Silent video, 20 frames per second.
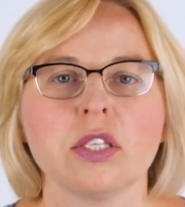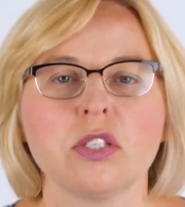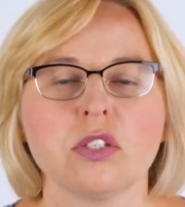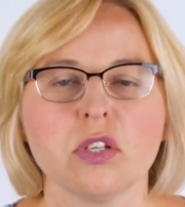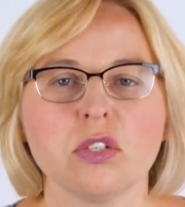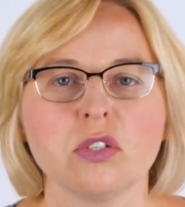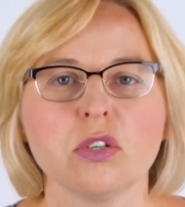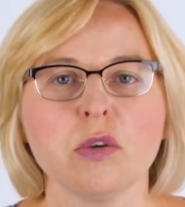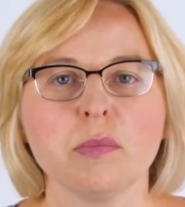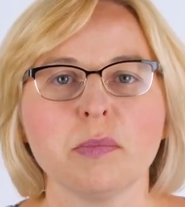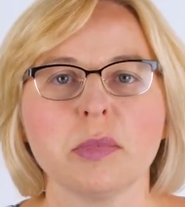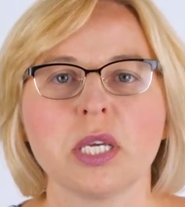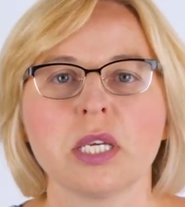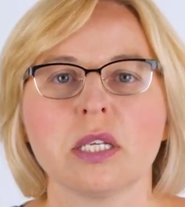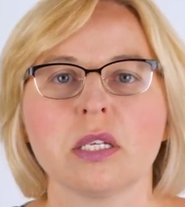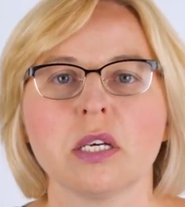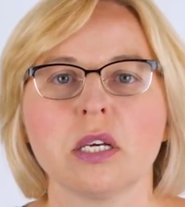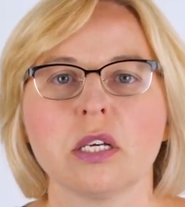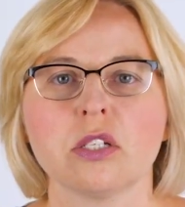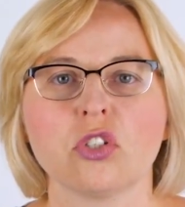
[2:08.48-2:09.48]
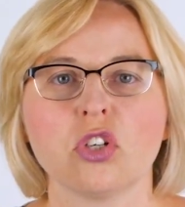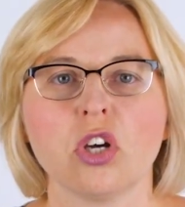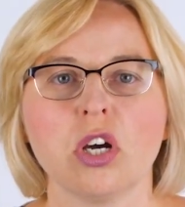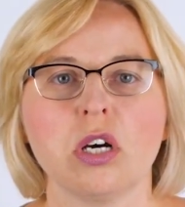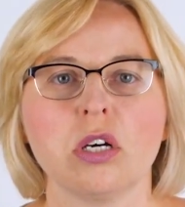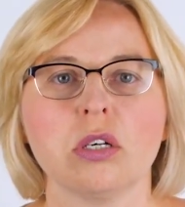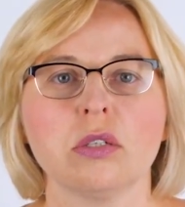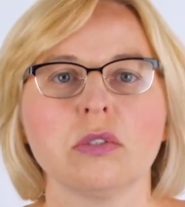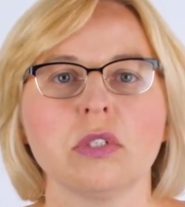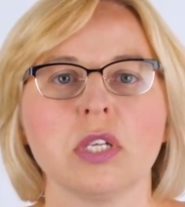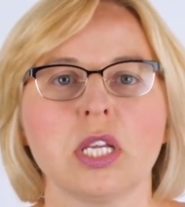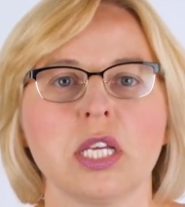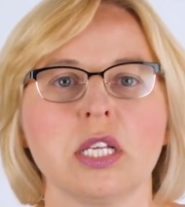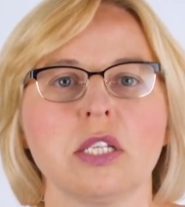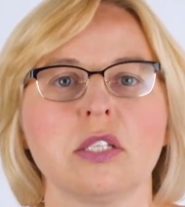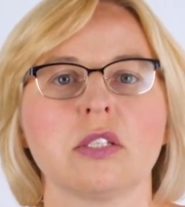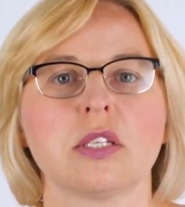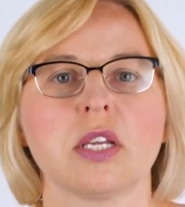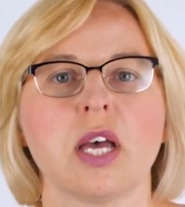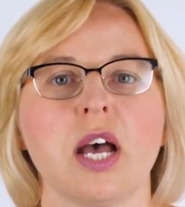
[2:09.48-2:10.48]
This does not mean a child
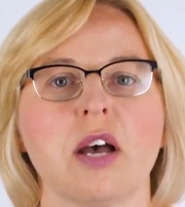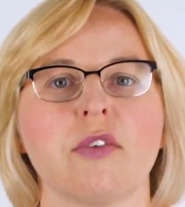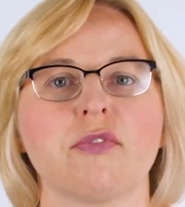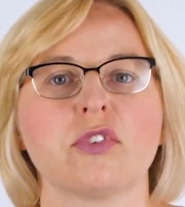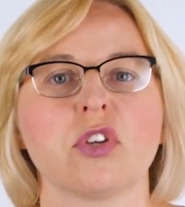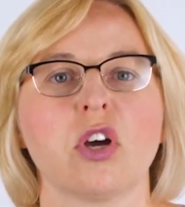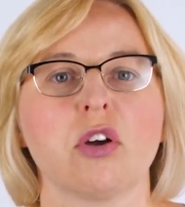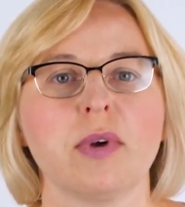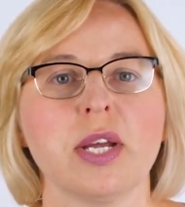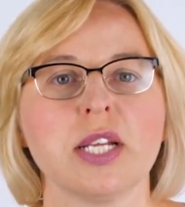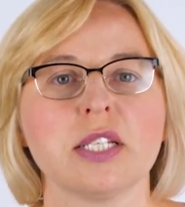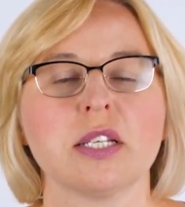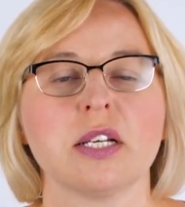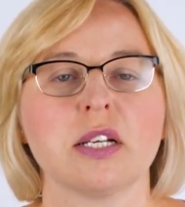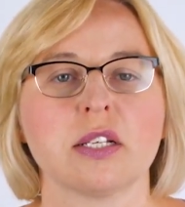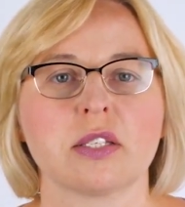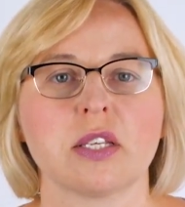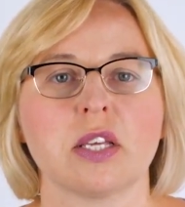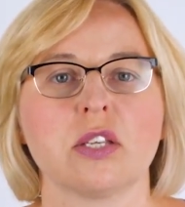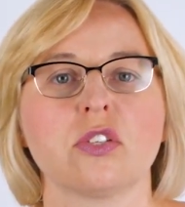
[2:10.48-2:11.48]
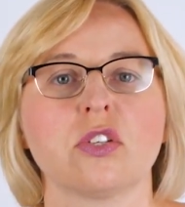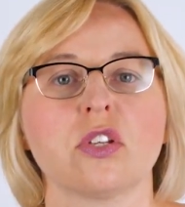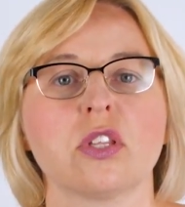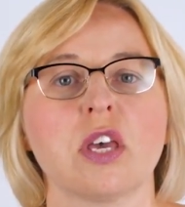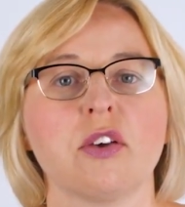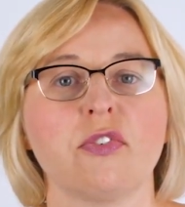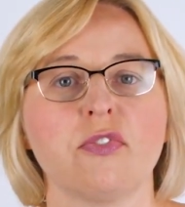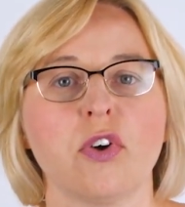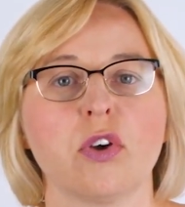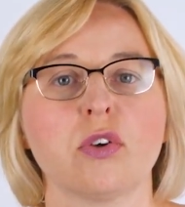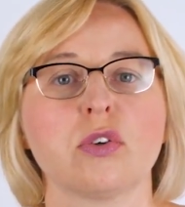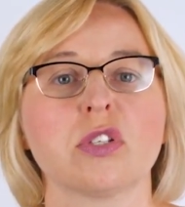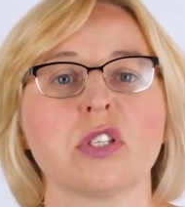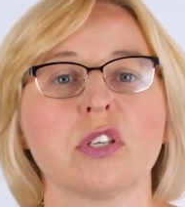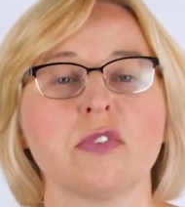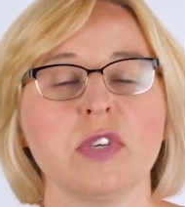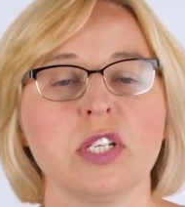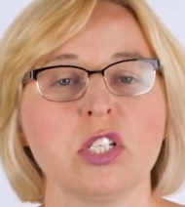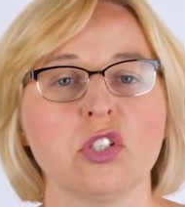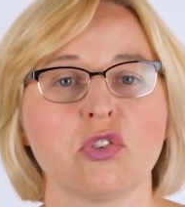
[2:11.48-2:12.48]
needs to have direct access to their focus
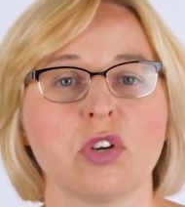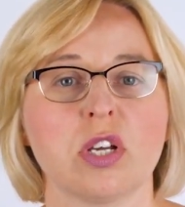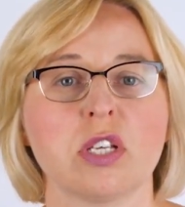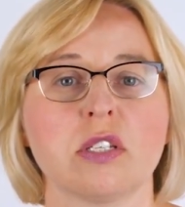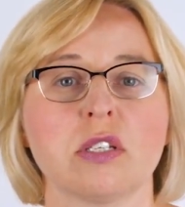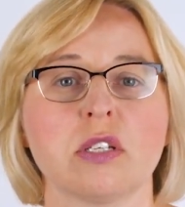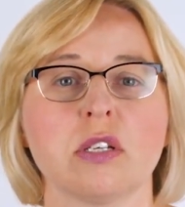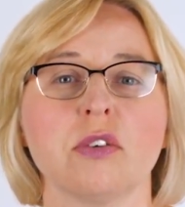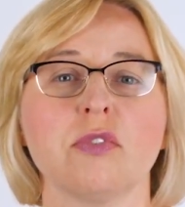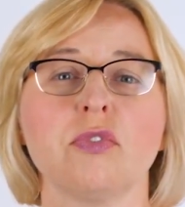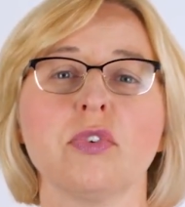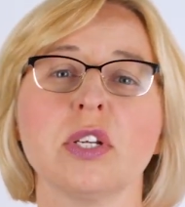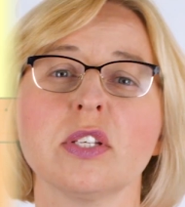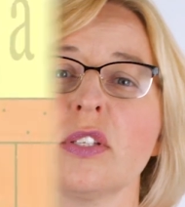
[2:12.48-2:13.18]
of interest. For